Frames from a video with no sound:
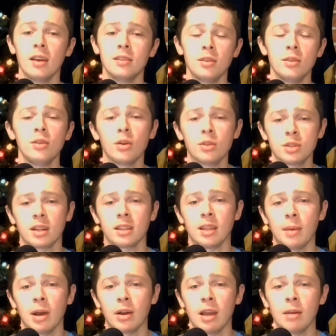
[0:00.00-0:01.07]
So you can go check
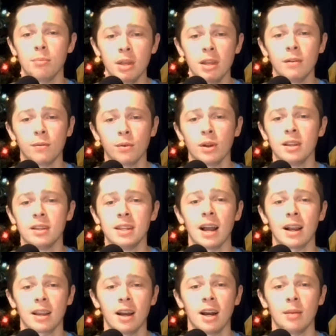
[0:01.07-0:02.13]
them out at
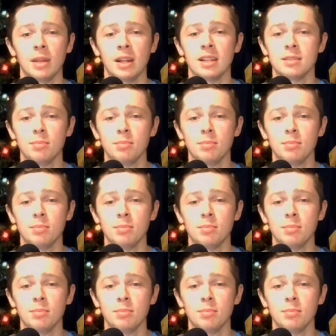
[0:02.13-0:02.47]
bigfrig.com. That is